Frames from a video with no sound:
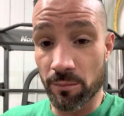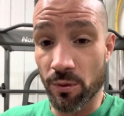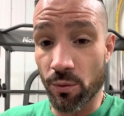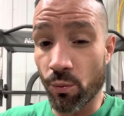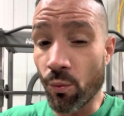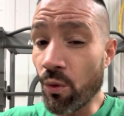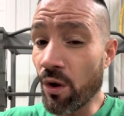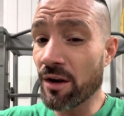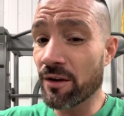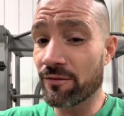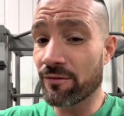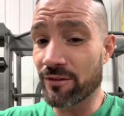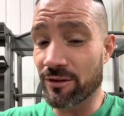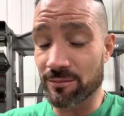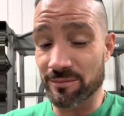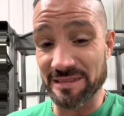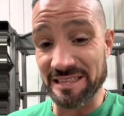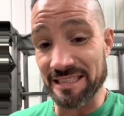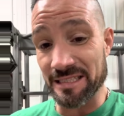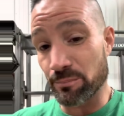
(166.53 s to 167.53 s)
but one of
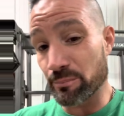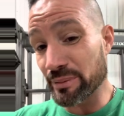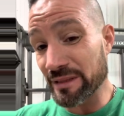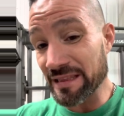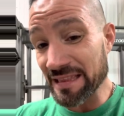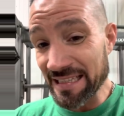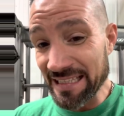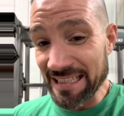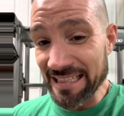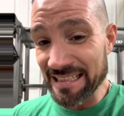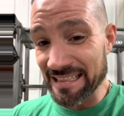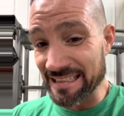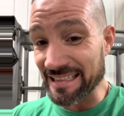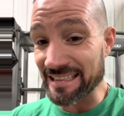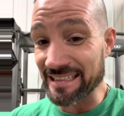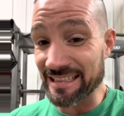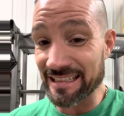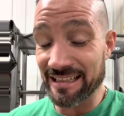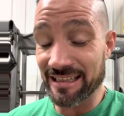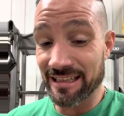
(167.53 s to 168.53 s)
them
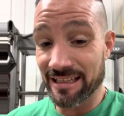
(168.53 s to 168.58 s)
depleted